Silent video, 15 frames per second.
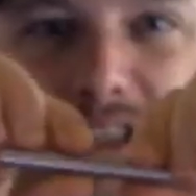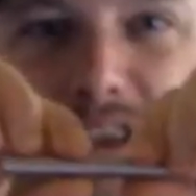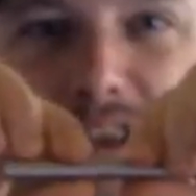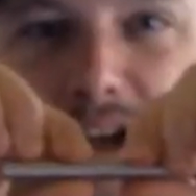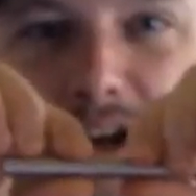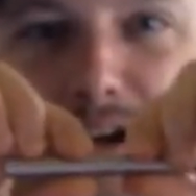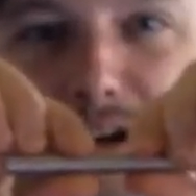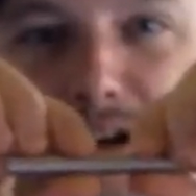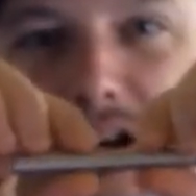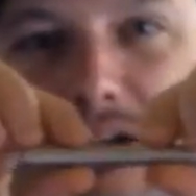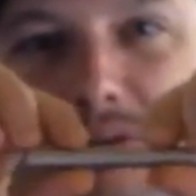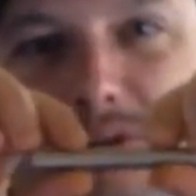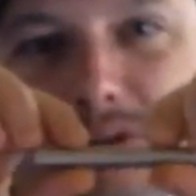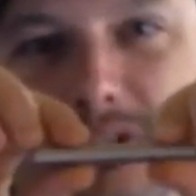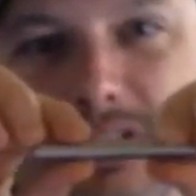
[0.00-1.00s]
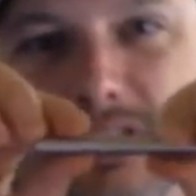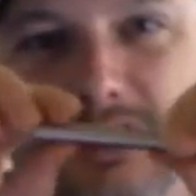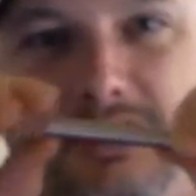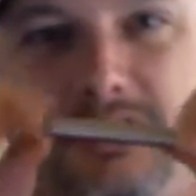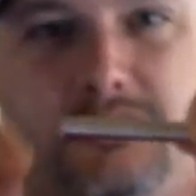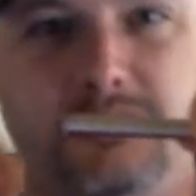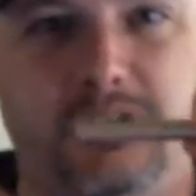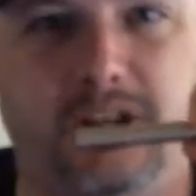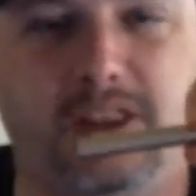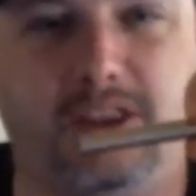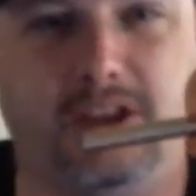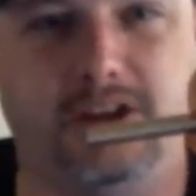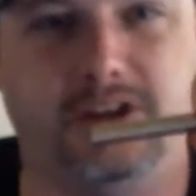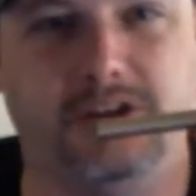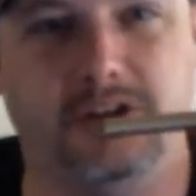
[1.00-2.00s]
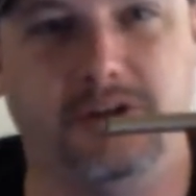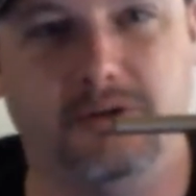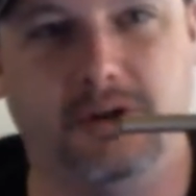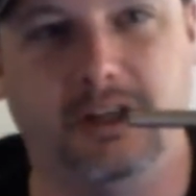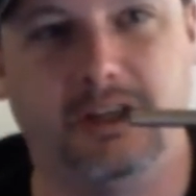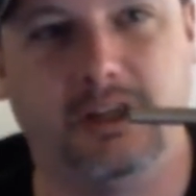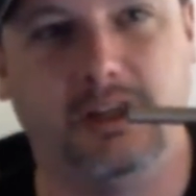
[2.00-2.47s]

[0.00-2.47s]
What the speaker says: there and you're not really going to do anything to it.